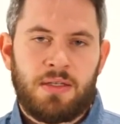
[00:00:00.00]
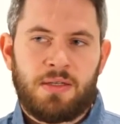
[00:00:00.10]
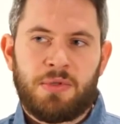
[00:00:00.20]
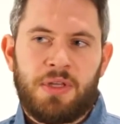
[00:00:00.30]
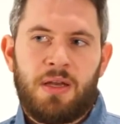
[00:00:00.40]
and the
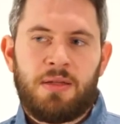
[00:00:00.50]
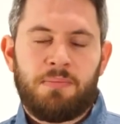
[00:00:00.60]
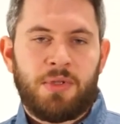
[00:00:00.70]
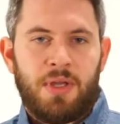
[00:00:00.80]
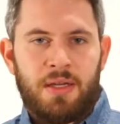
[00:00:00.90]

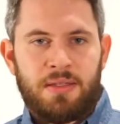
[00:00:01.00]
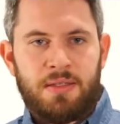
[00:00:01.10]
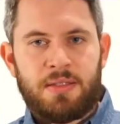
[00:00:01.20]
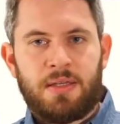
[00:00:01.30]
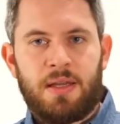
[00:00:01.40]

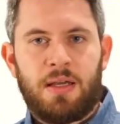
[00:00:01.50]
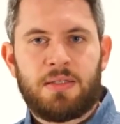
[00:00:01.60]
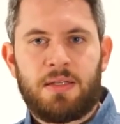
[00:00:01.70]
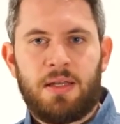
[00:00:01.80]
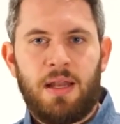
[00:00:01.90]
modalities are
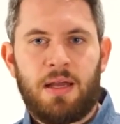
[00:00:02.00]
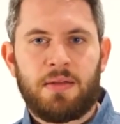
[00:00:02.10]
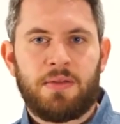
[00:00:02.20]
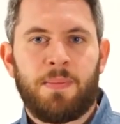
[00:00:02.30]
nicely aligned.